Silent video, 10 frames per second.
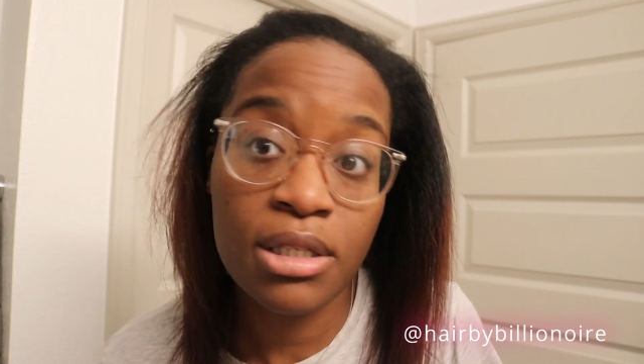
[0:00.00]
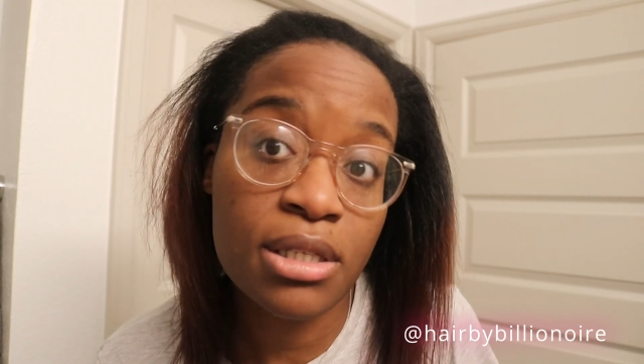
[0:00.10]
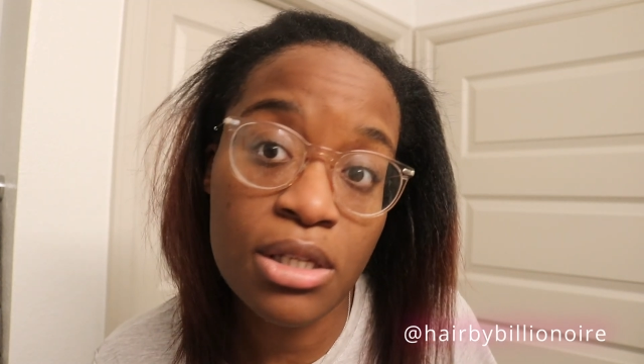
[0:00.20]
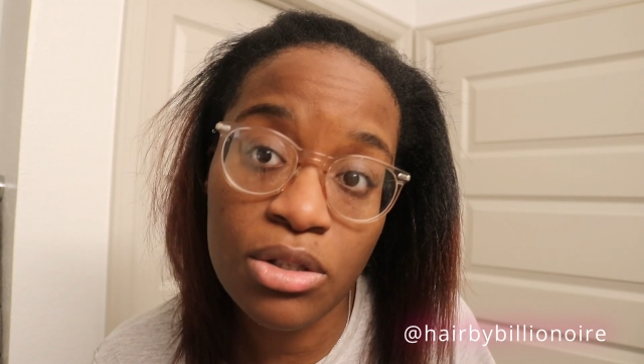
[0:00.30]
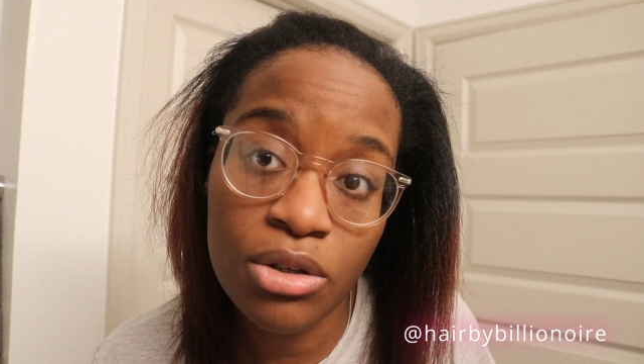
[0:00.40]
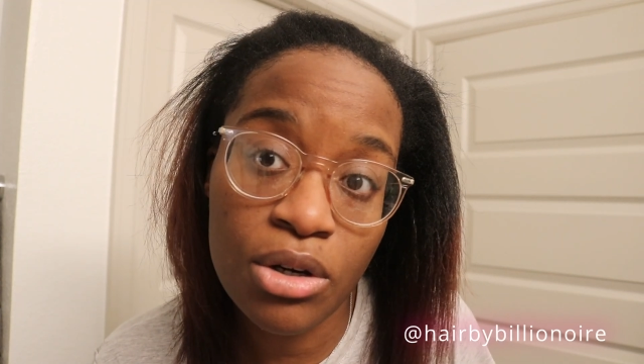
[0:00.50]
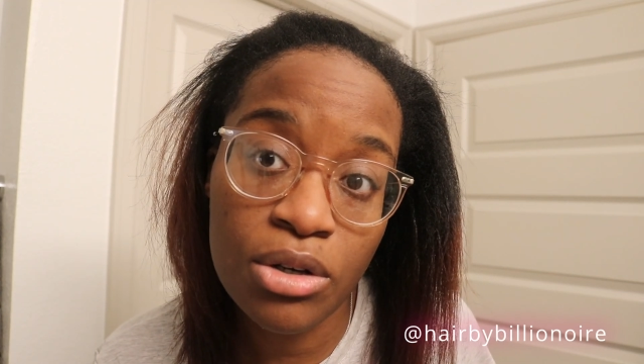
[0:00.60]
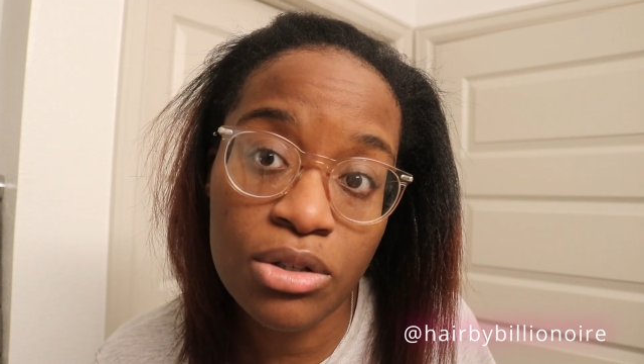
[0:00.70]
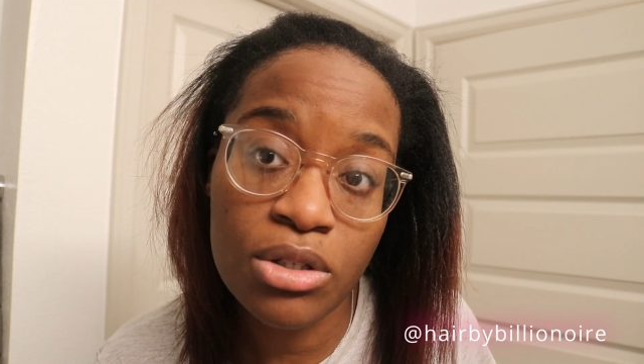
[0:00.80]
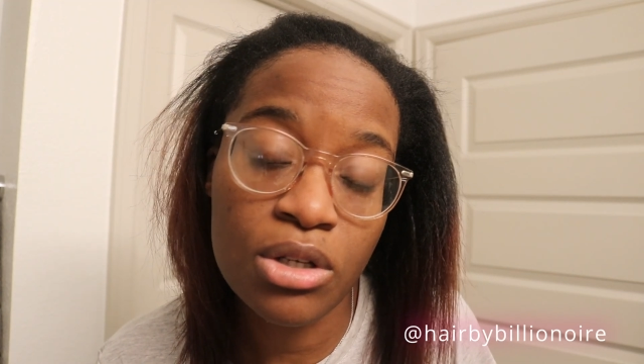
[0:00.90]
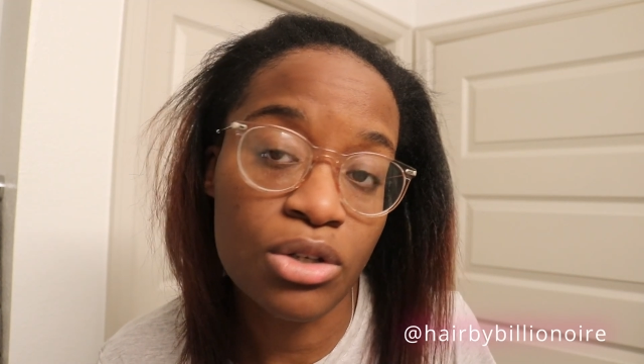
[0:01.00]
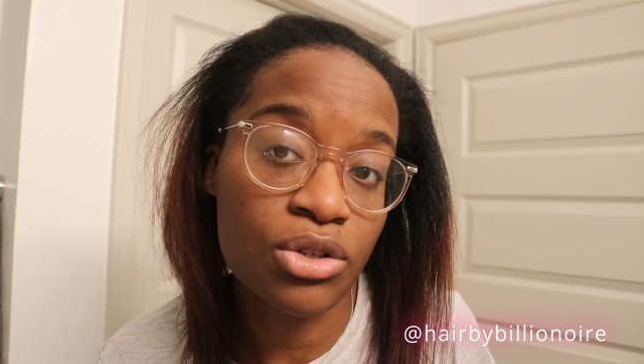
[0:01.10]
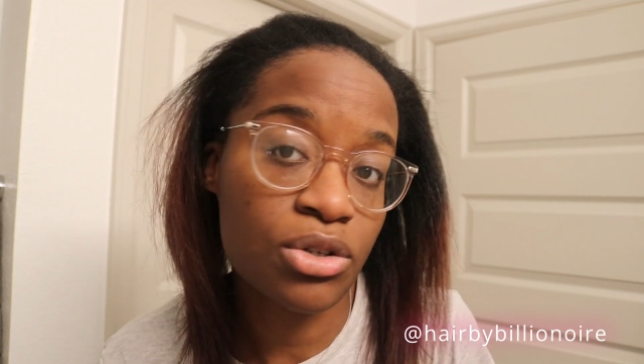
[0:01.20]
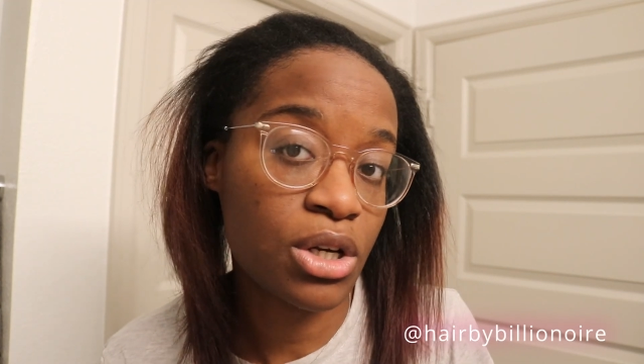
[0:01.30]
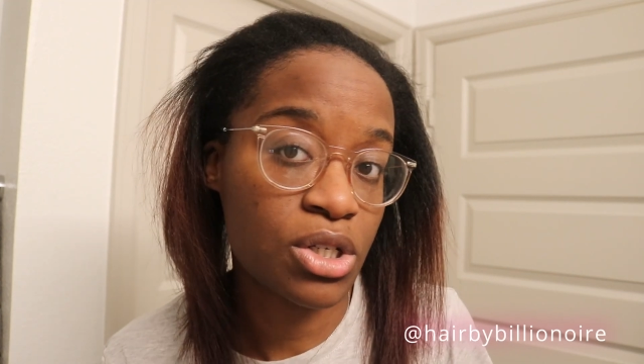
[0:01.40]
scissors,
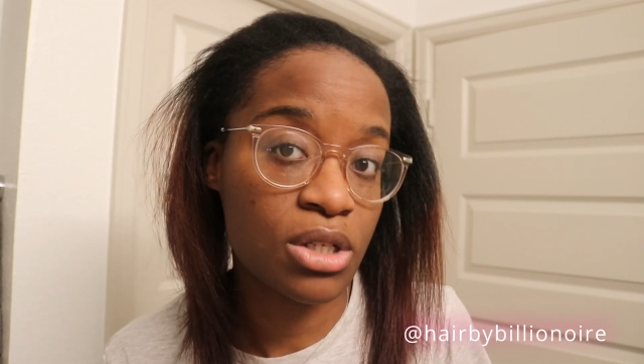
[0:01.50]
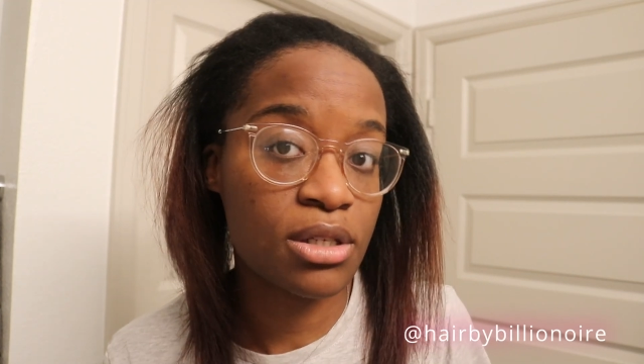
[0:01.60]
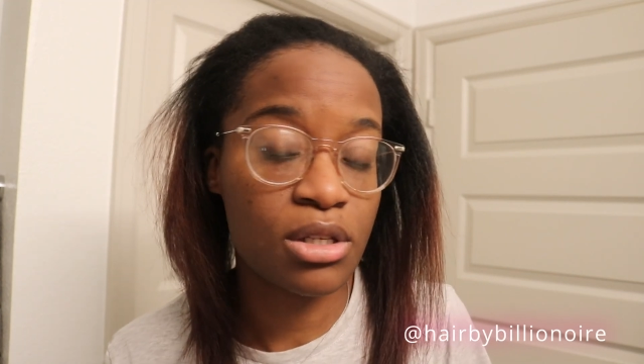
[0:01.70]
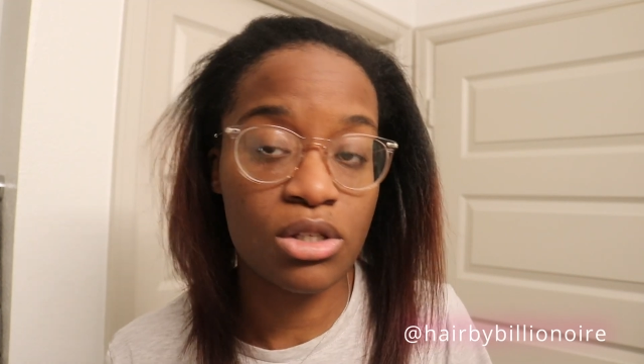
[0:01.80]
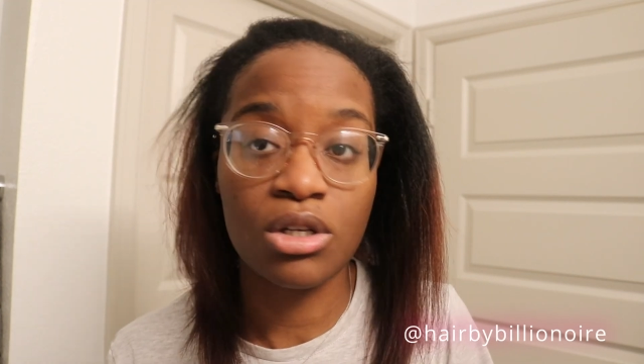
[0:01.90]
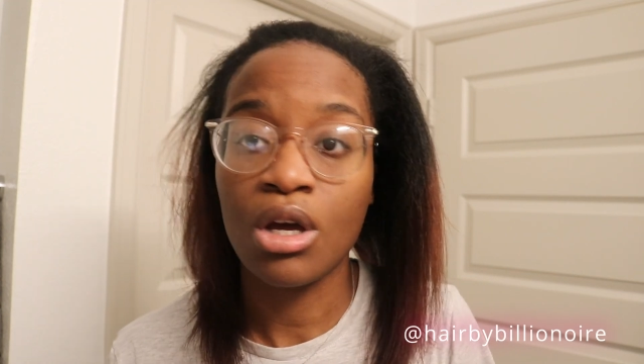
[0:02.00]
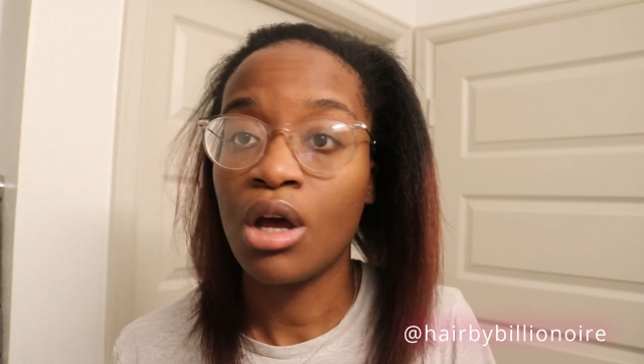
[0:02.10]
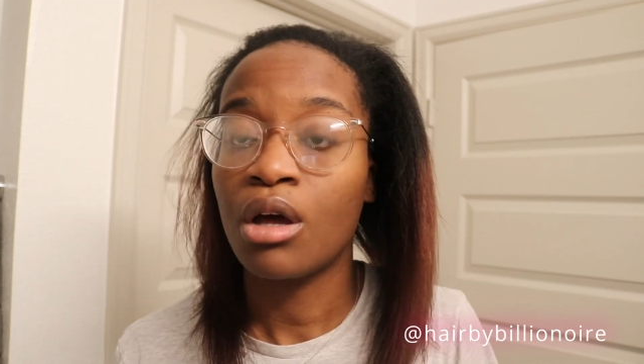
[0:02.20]
construction scissors.